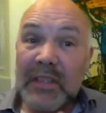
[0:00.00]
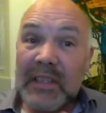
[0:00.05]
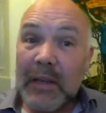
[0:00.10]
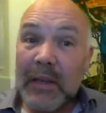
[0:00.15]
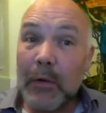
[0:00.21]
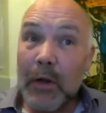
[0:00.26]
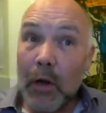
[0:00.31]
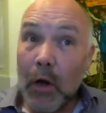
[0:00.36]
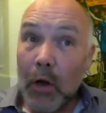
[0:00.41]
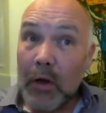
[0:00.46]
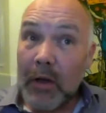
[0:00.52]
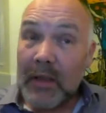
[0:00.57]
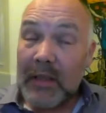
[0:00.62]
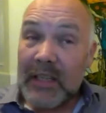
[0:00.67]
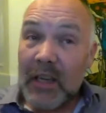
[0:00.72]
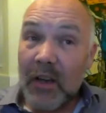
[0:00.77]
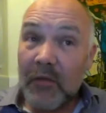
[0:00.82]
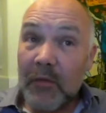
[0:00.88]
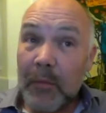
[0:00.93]
when you look at the
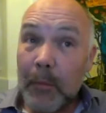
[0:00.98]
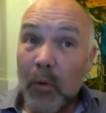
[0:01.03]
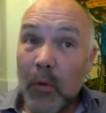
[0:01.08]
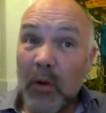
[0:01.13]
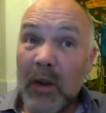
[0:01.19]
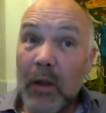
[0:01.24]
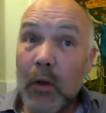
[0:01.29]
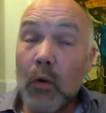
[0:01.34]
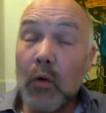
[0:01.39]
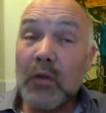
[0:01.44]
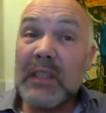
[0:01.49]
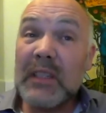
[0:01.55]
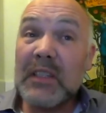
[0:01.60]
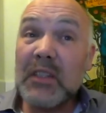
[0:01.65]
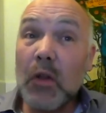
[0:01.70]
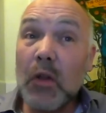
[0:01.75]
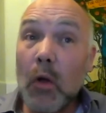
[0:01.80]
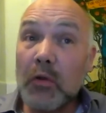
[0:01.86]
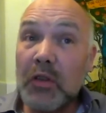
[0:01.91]
self-employed, of course,
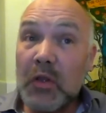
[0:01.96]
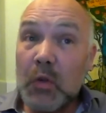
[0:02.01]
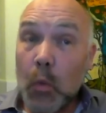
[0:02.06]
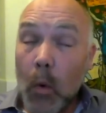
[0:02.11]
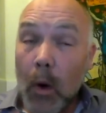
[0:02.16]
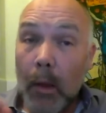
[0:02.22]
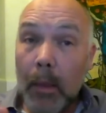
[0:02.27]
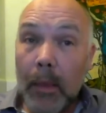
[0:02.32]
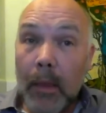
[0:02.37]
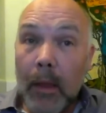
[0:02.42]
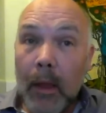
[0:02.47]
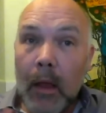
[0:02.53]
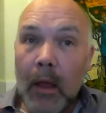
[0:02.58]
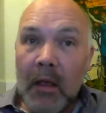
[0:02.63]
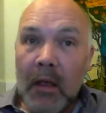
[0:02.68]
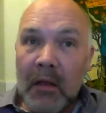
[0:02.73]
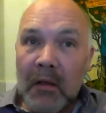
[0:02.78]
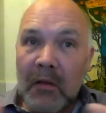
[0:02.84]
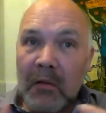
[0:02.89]
it's not just one
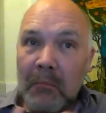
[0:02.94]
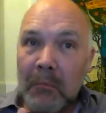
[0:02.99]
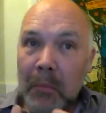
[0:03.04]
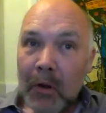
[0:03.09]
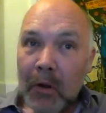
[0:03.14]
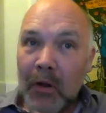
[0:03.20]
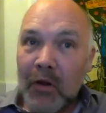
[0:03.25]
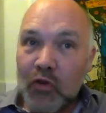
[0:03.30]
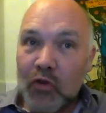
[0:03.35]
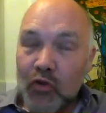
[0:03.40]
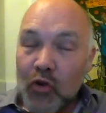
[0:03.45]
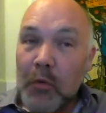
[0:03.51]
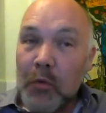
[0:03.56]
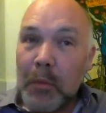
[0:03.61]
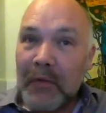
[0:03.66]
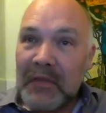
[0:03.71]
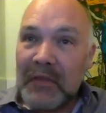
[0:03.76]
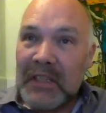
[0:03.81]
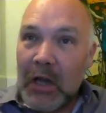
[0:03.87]
group
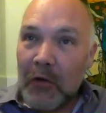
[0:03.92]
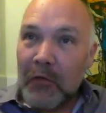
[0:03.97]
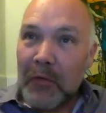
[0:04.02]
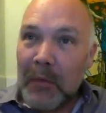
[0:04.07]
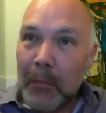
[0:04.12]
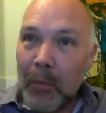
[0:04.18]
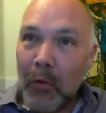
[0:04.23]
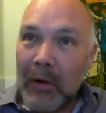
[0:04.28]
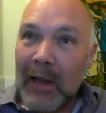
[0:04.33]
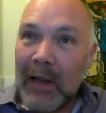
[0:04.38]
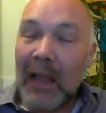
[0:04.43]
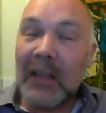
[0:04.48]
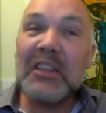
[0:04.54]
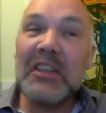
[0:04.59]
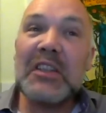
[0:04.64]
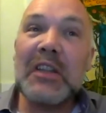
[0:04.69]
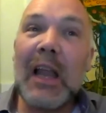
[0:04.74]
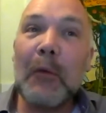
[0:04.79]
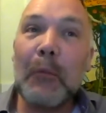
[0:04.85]
of self-employed,
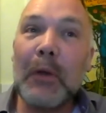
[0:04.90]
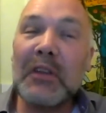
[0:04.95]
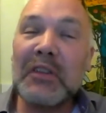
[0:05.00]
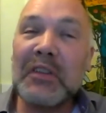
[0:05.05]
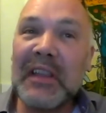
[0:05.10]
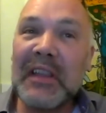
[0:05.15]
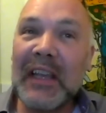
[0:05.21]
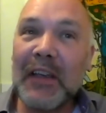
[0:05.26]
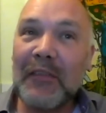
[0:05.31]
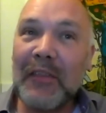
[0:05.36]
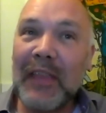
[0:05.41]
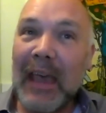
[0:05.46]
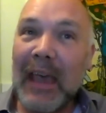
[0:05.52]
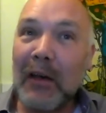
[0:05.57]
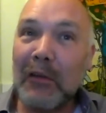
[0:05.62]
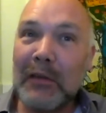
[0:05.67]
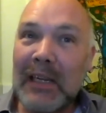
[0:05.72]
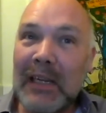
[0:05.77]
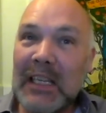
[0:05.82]
just like we used to think of the
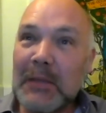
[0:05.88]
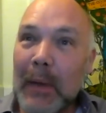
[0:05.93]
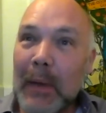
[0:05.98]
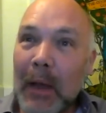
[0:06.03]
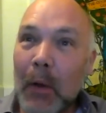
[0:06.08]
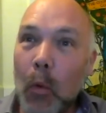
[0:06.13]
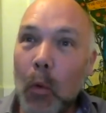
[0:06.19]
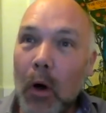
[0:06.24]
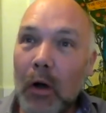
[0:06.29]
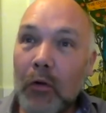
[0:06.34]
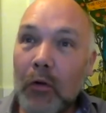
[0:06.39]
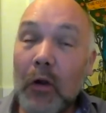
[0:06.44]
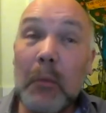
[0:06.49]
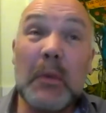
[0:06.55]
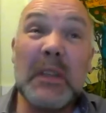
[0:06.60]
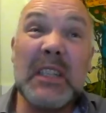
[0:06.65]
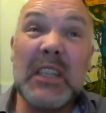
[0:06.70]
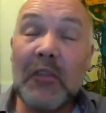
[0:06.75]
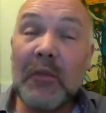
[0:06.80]
elderly as being one group.
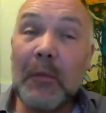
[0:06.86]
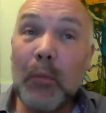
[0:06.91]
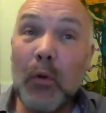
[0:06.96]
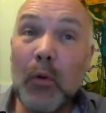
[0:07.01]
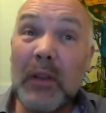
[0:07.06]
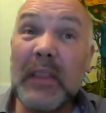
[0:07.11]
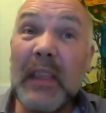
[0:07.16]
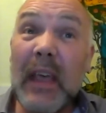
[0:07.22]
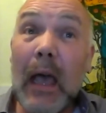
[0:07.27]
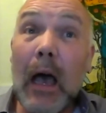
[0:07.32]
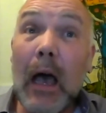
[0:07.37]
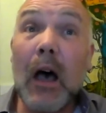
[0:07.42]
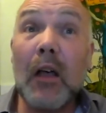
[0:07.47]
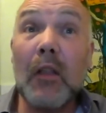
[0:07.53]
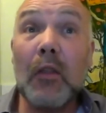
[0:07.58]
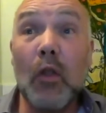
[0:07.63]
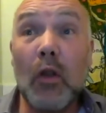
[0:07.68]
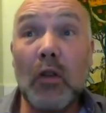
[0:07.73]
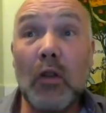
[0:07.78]
The self-employed, they are
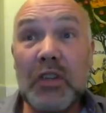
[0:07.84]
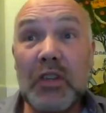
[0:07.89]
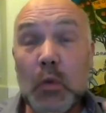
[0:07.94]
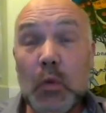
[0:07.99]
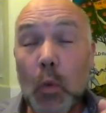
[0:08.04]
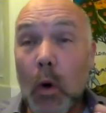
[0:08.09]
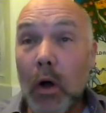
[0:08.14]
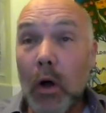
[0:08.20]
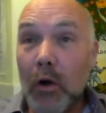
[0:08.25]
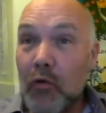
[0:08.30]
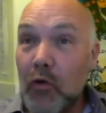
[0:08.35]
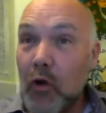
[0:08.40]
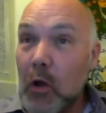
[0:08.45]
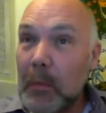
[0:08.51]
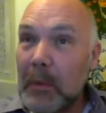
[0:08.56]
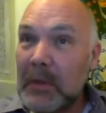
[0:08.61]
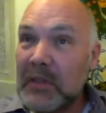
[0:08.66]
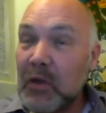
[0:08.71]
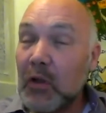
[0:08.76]
not just one
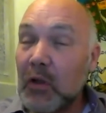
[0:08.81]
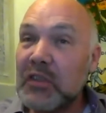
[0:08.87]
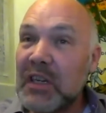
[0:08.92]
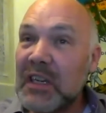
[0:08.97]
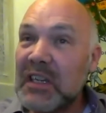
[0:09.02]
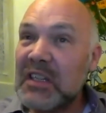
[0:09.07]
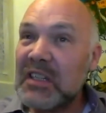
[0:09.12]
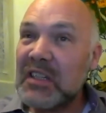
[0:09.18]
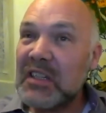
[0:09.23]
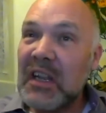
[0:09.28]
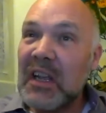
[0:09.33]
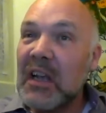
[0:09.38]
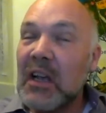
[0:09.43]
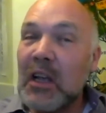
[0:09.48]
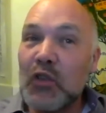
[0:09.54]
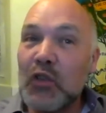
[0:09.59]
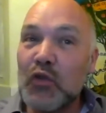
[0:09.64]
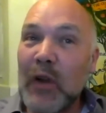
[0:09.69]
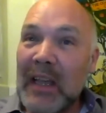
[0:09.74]
group. It's not just
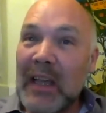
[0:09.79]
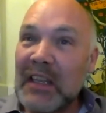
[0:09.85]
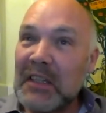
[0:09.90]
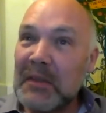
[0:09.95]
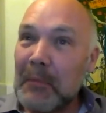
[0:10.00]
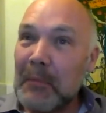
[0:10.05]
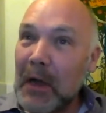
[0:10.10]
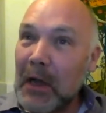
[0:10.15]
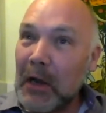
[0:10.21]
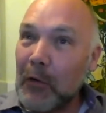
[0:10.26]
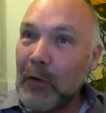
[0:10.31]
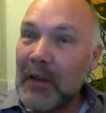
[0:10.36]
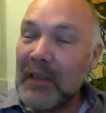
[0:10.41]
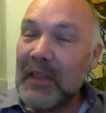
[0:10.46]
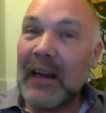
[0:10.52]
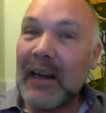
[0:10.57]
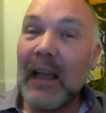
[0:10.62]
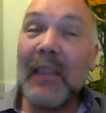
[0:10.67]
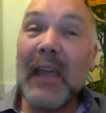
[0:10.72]
tradesmen or
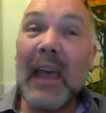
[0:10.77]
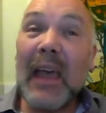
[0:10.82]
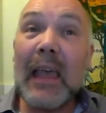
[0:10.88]
anything like that.